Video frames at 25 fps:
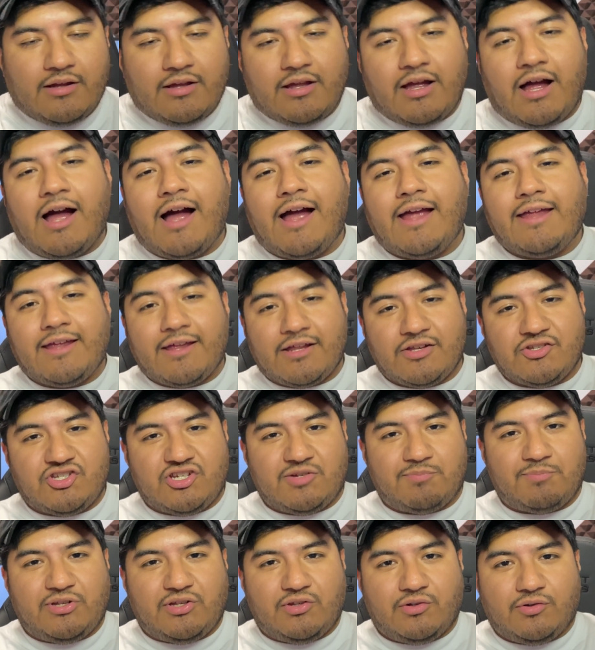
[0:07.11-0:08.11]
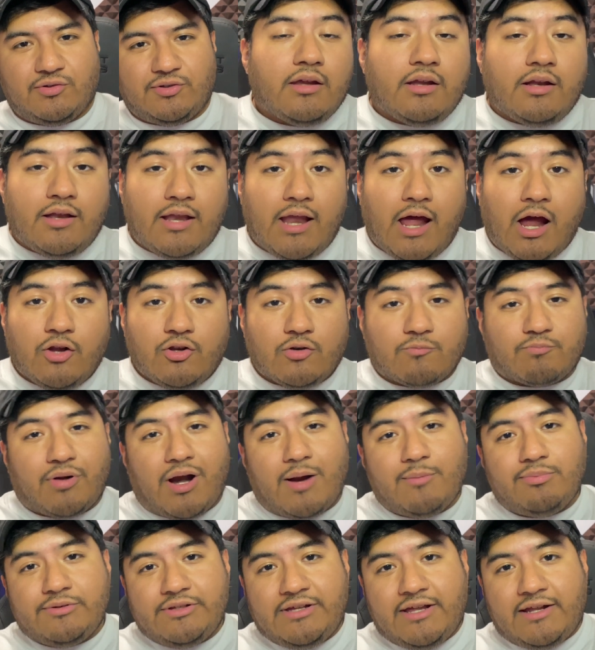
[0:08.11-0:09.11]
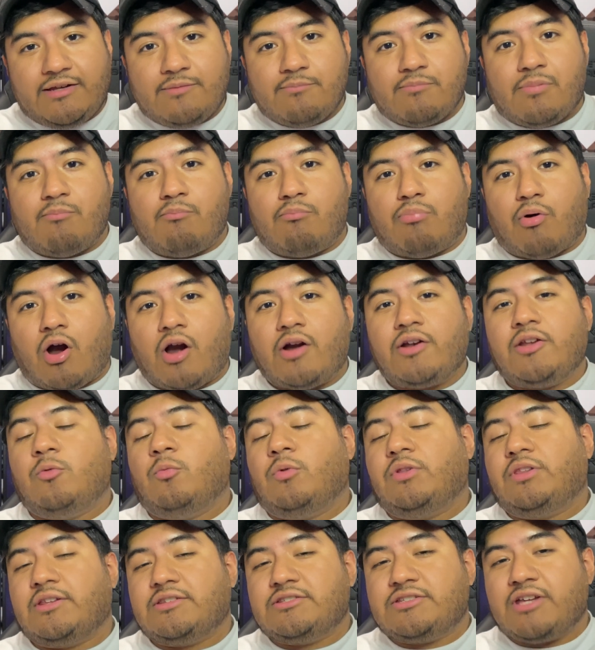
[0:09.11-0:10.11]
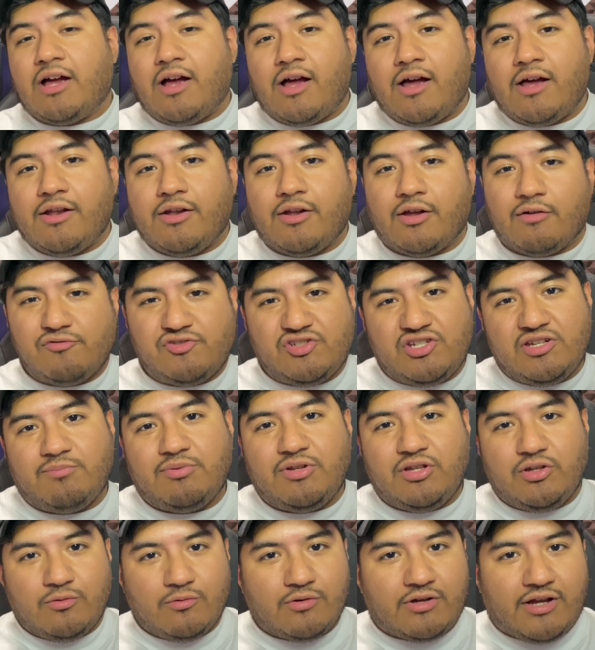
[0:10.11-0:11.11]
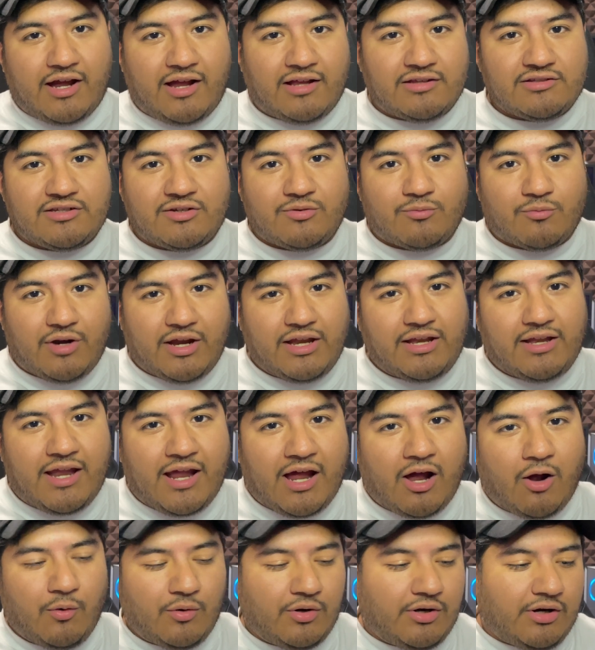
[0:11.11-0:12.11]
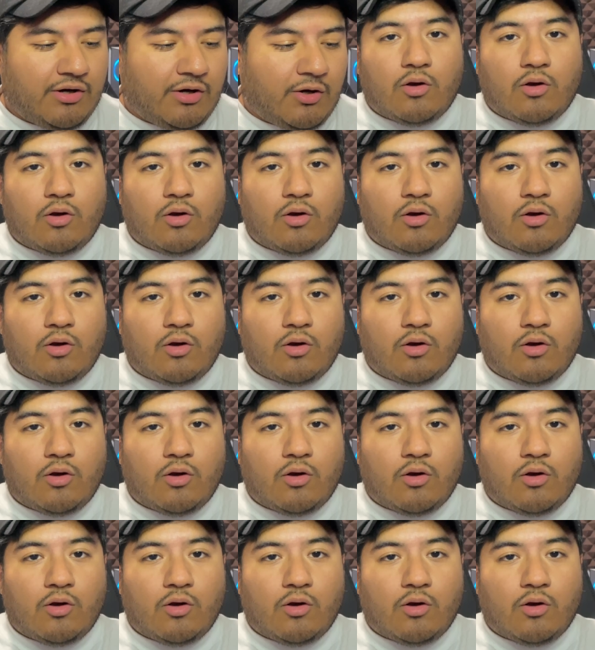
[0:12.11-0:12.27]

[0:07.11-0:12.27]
High-end GPUs. Now, you're probably getting bombarded with a ton of GPU content right now.